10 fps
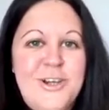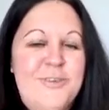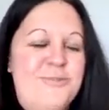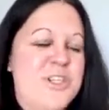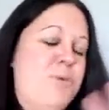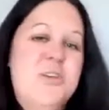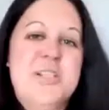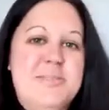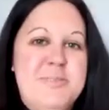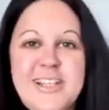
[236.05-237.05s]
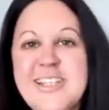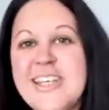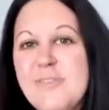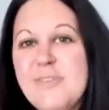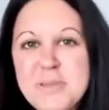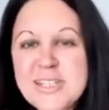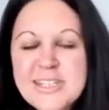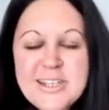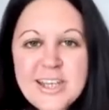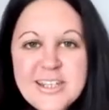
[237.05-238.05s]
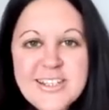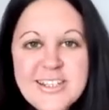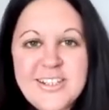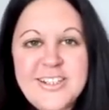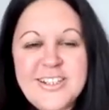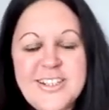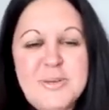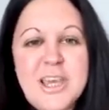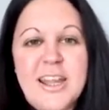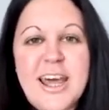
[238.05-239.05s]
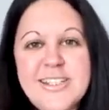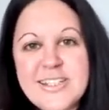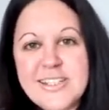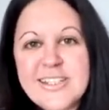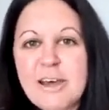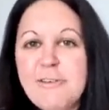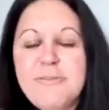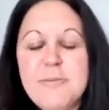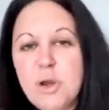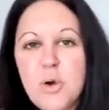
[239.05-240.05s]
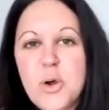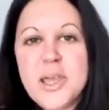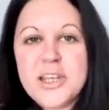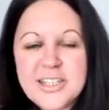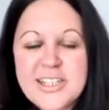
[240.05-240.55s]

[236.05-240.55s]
responsibility of a business, and to be classed as self-employed, it did